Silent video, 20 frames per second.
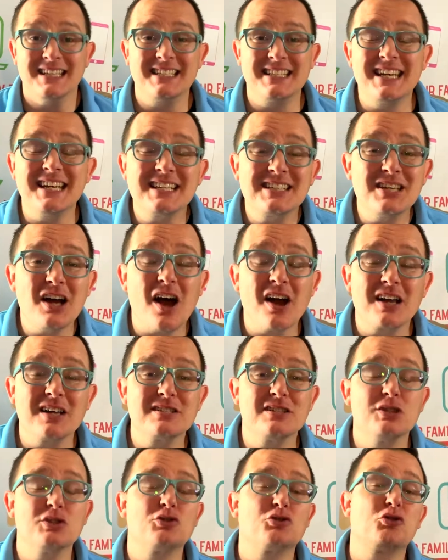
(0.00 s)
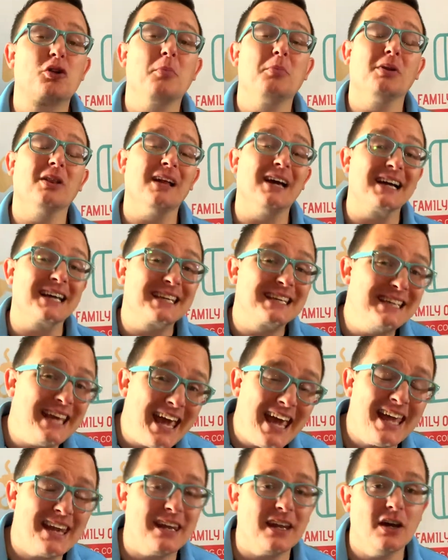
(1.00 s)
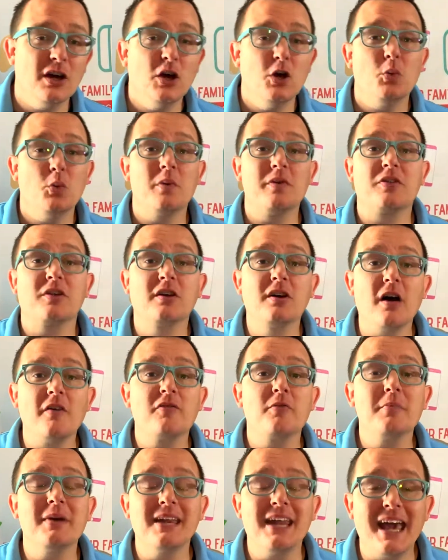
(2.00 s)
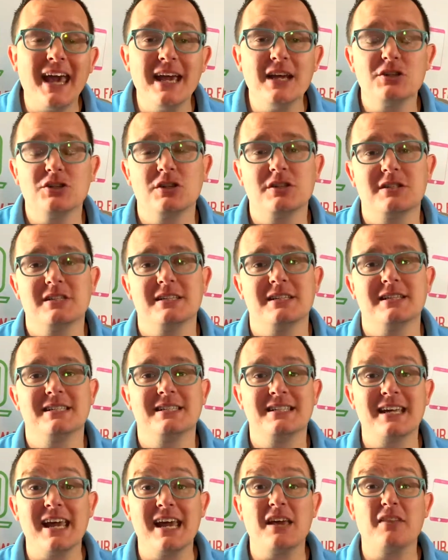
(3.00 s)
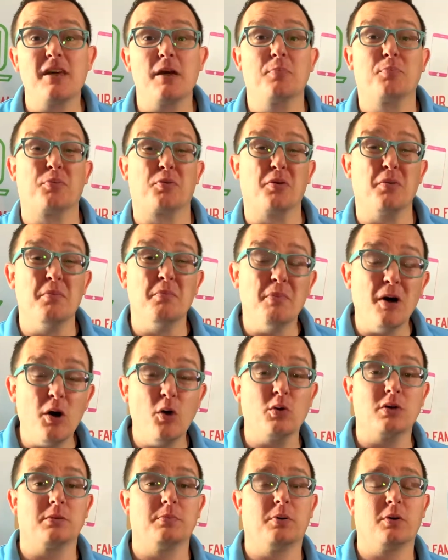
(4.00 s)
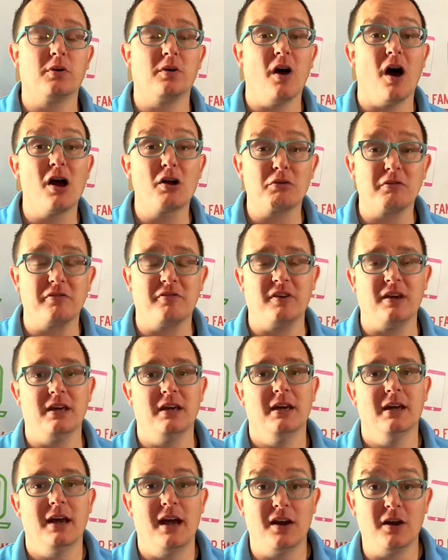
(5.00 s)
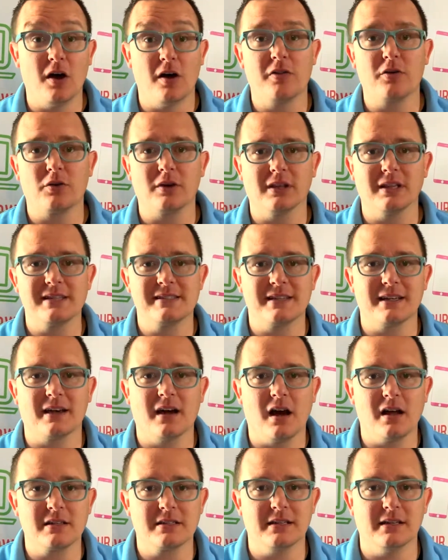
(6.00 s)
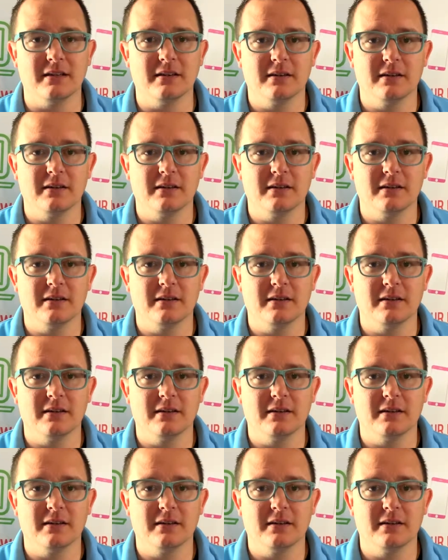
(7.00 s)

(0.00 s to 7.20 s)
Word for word: TikTok is in trouble again, with government agencies saying they promote pornography and other illicit content.